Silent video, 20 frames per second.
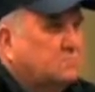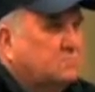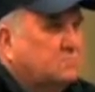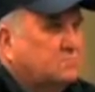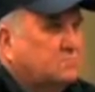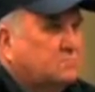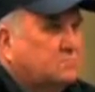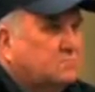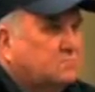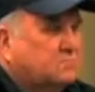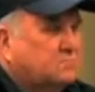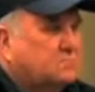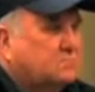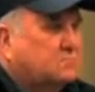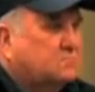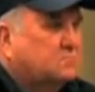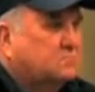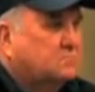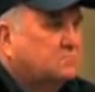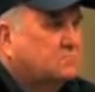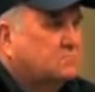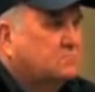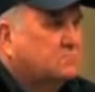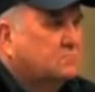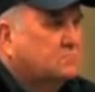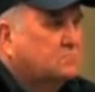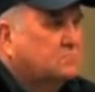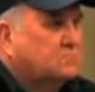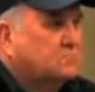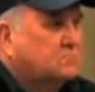
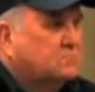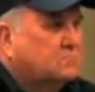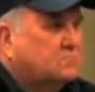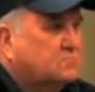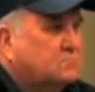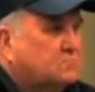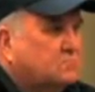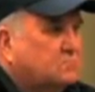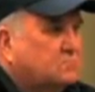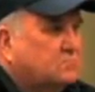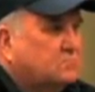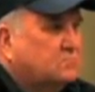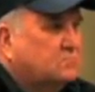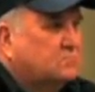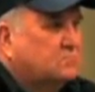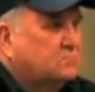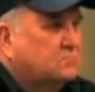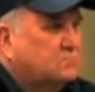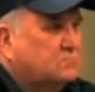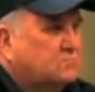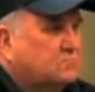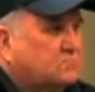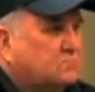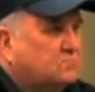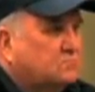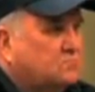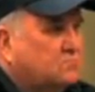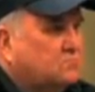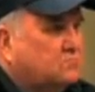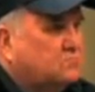
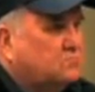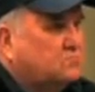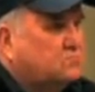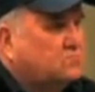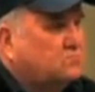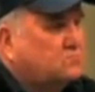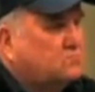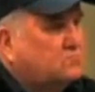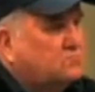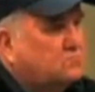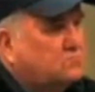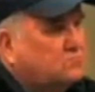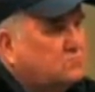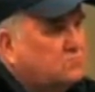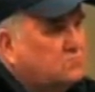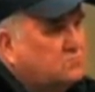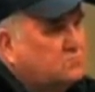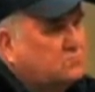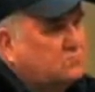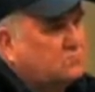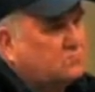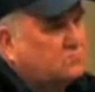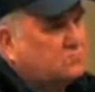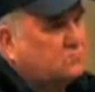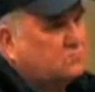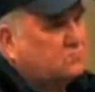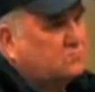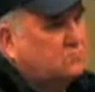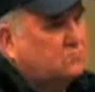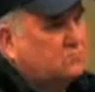
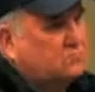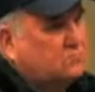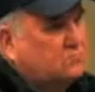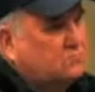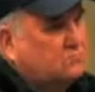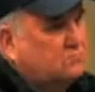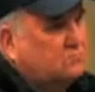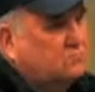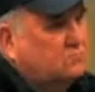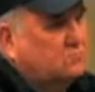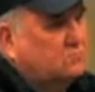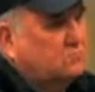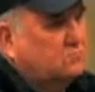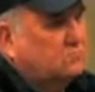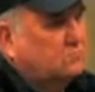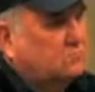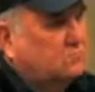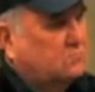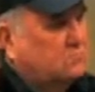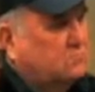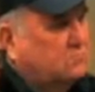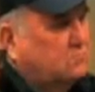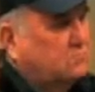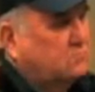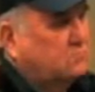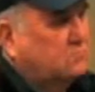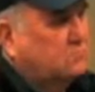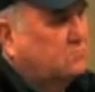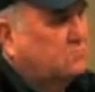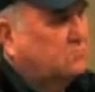
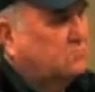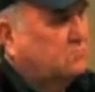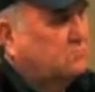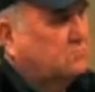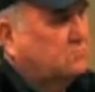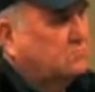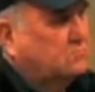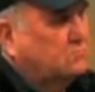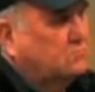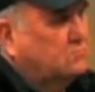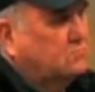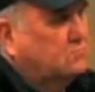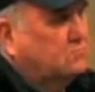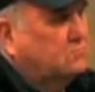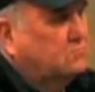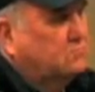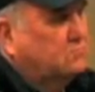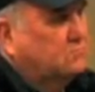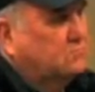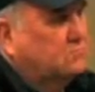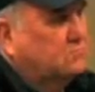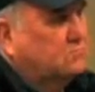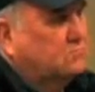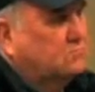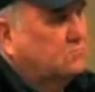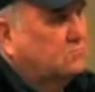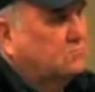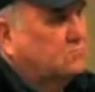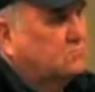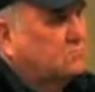
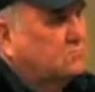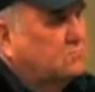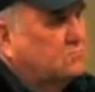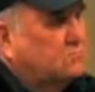(not speaking)